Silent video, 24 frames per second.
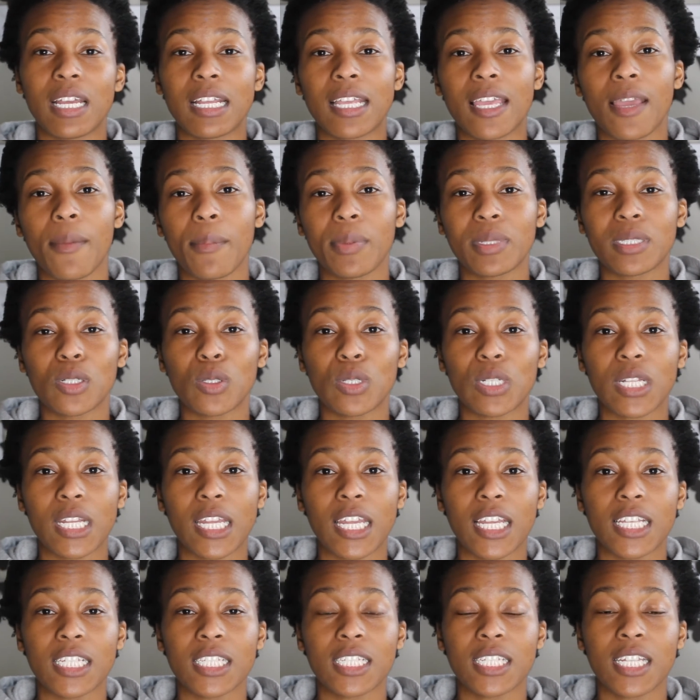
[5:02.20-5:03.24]
capital
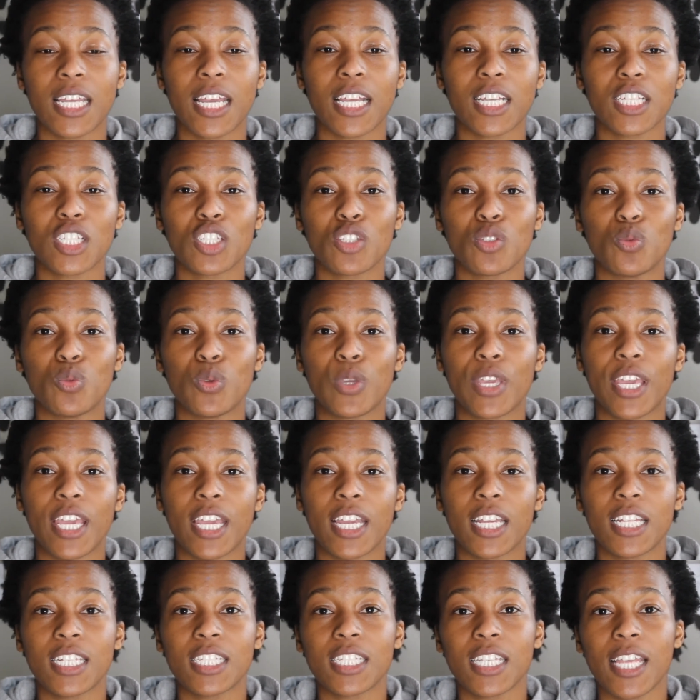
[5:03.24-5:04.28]
gains tax you
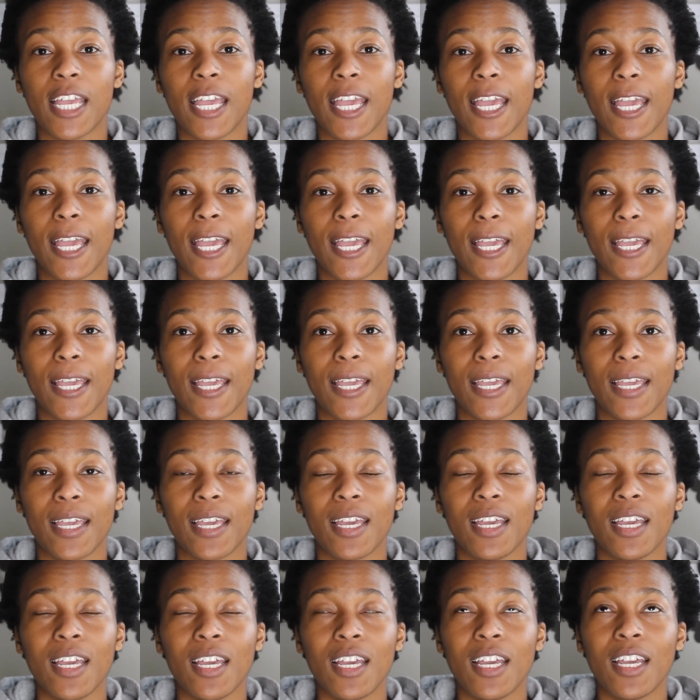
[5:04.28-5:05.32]
get a
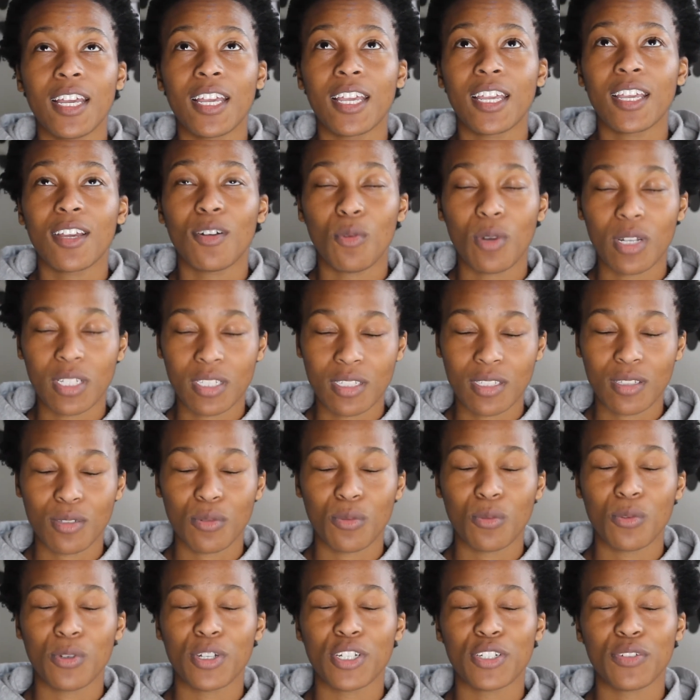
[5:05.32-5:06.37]
what's the
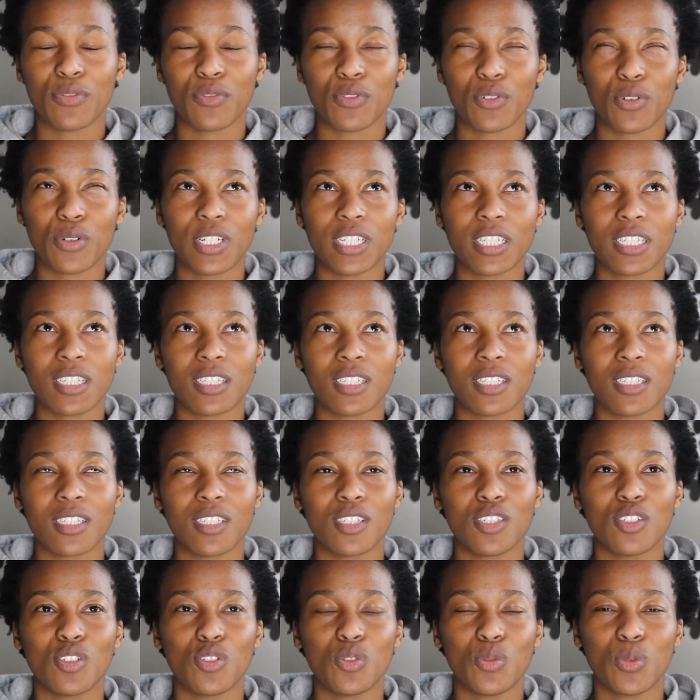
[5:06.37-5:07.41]
word for it?
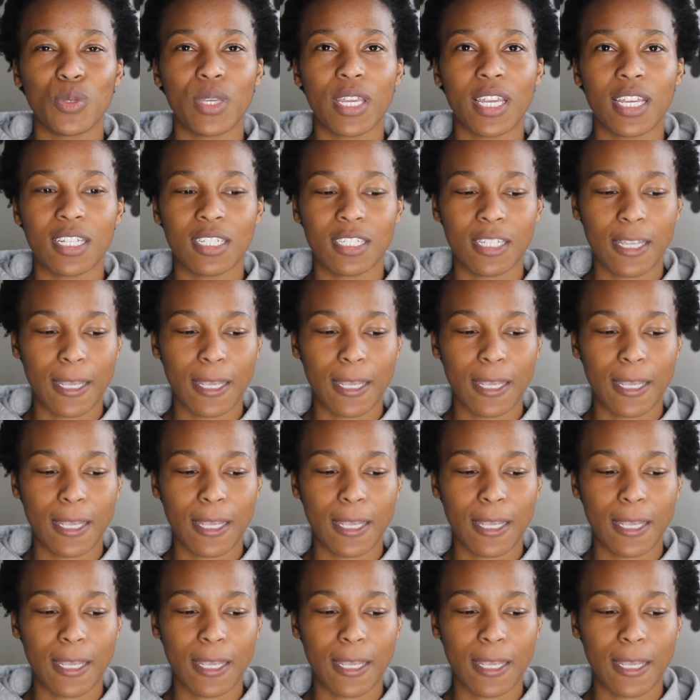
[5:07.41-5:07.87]
You get